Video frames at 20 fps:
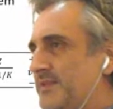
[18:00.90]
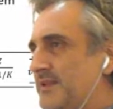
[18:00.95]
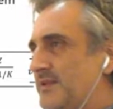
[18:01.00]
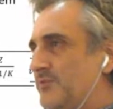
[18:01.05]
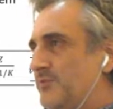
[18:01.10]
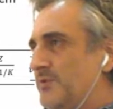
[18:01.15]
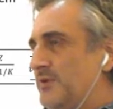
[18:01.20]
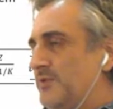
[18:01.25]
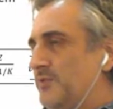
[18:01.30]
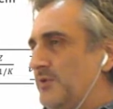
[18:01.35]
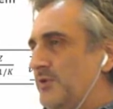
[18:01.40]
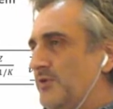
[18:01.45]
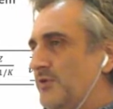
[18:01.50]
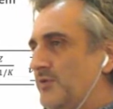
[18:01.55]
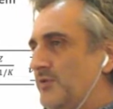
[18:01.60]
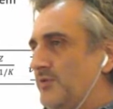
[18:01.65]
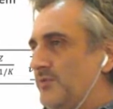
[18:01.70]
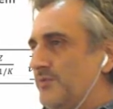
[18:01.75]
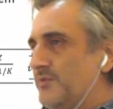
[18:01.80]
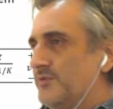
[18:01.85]
then when we
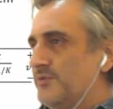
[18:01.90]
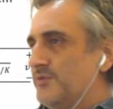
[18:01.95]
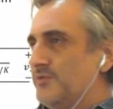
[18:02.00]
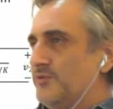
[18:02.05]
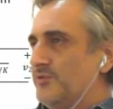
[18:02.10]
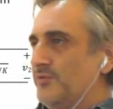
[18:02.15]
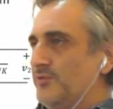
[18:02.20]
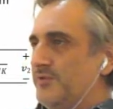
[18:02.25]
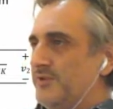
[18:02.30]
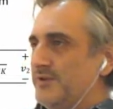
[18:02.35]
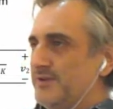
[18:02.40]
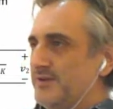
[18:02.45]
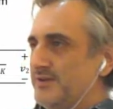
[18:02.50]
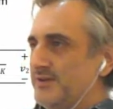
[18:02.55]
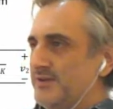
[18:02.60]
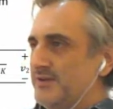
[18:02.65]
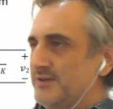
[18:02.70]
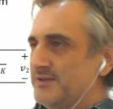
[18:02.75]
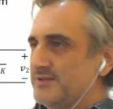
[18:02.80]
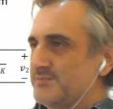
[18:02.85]
go to
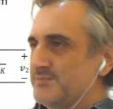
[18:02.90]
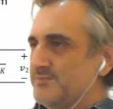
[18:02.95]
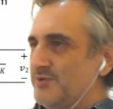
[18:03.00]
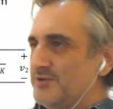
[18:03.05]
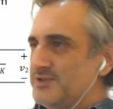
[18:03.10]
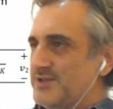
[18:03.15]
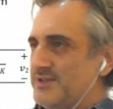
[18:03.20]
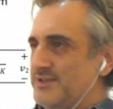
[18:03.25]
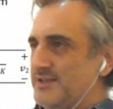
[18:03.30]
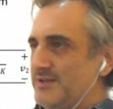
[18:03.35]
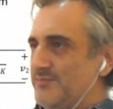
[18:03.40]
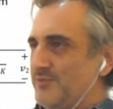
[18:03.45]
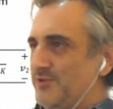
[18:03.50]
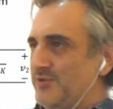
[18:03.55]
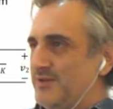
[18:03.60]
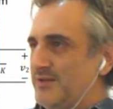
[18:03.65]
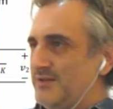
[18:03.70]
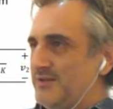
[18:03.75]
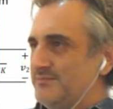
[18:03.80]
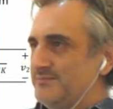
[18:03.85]
the small signal
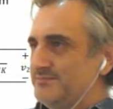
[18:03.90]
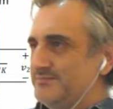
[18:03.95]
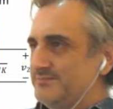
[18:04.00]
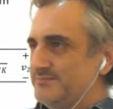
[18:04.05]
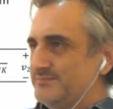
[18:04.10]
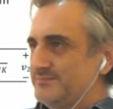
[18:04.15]
model,